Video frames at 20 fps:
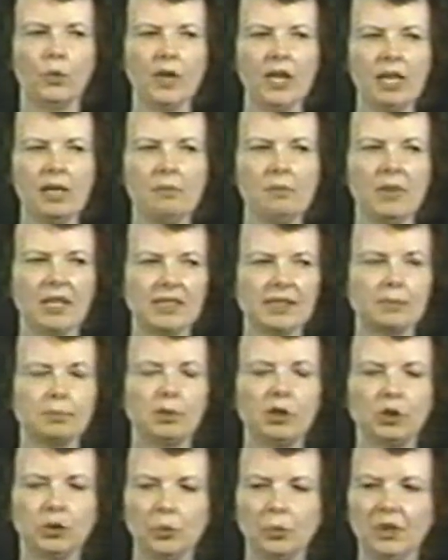We must
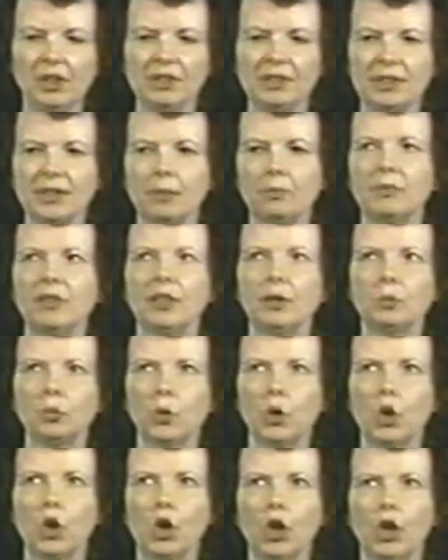be doing something
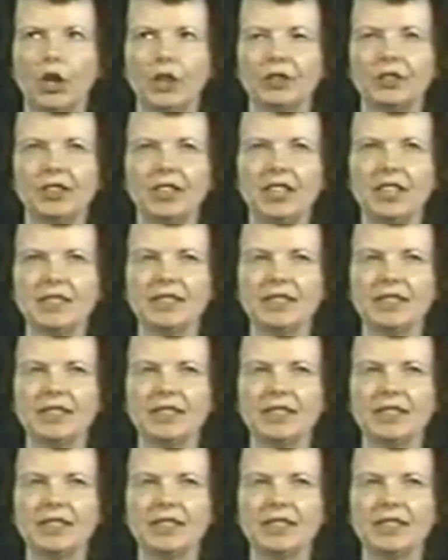wrong.